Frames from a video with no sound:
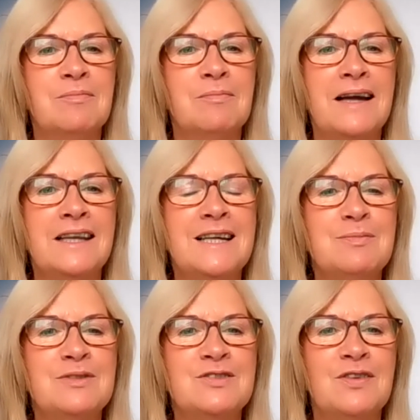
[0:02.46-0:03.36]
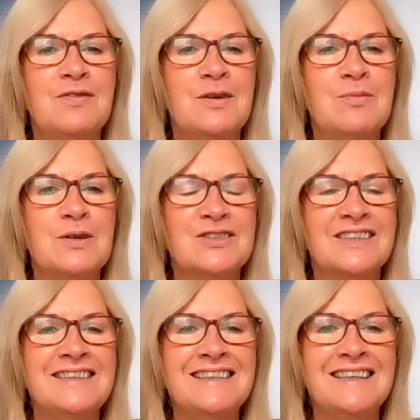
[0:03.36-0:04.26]
My name's Vivienne
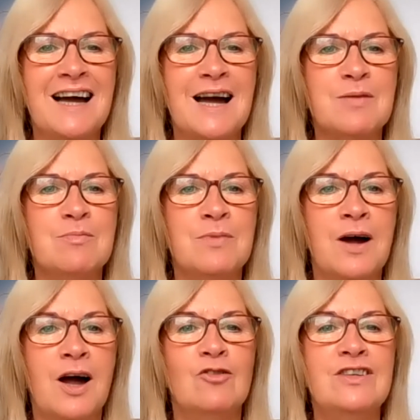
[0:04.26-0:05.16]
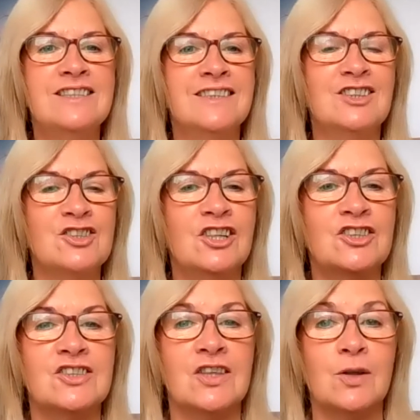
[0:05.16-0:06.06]
Wilson. I'm a research
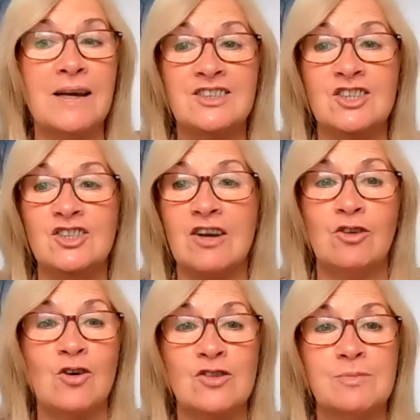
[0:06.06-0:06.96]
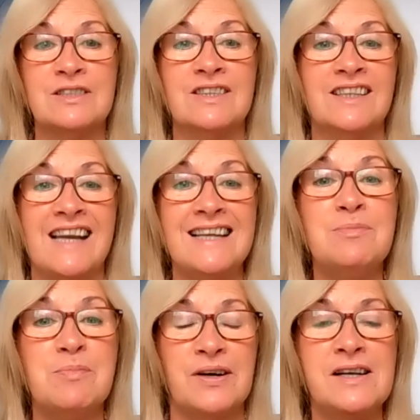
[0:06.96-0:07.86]
nurse at the Western General Hospital in
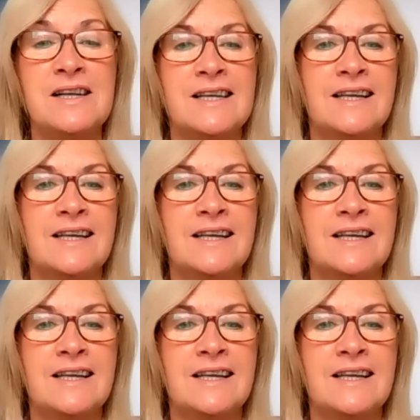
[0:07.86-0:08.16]
Edinburgh.